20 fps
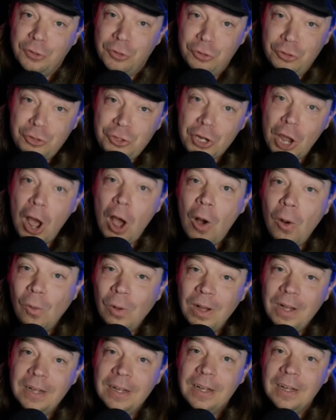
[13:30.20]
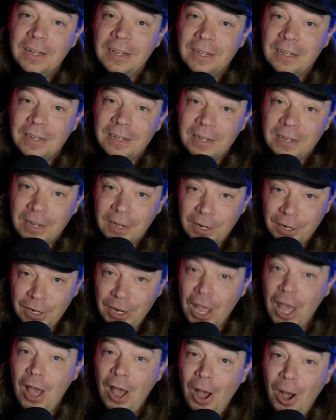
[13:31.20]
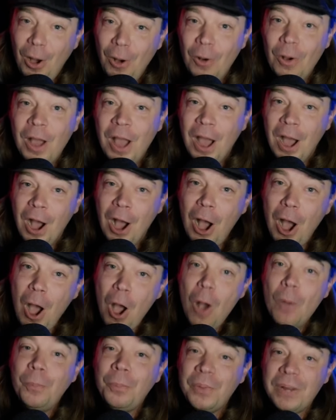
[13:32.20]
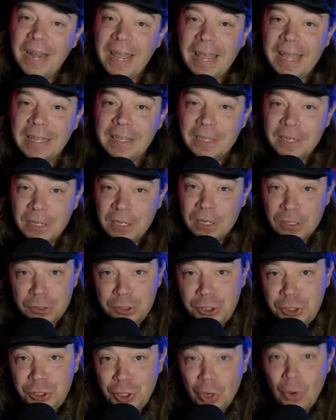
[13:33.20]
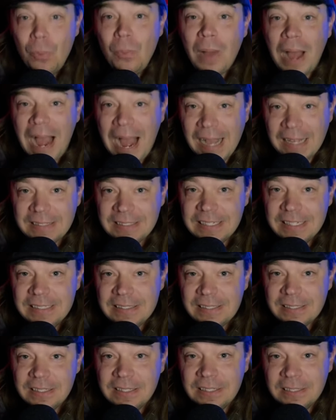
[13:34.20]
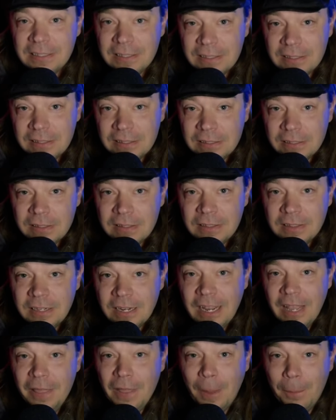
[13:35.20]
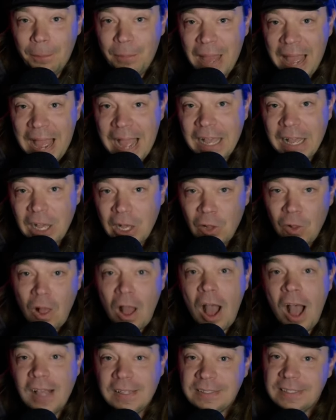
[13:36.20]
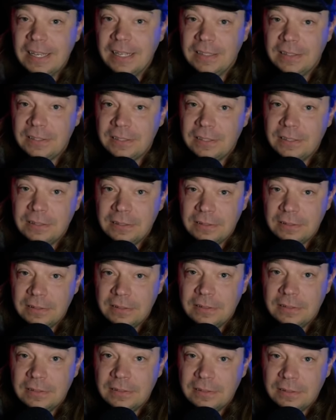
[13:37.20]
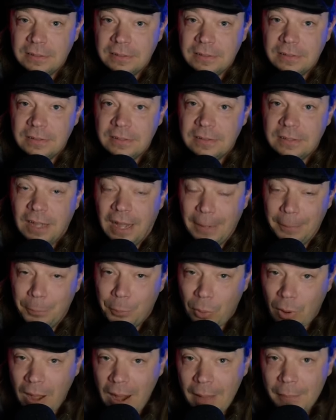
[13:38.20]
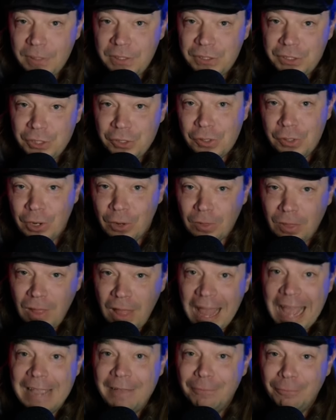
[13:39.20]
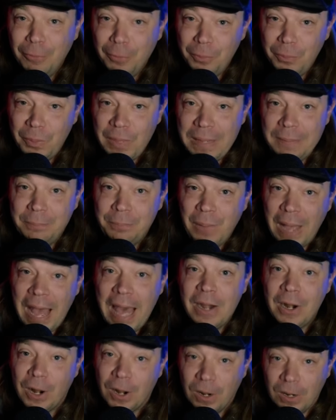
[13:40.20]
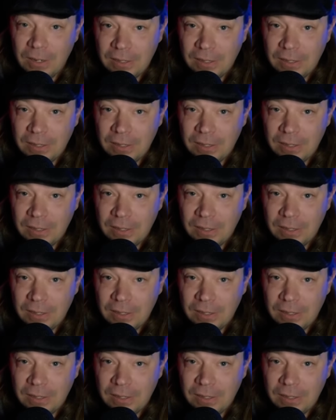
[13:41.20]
Don't go opening shoeboxes in the back of closets. I promise you, your life will be better.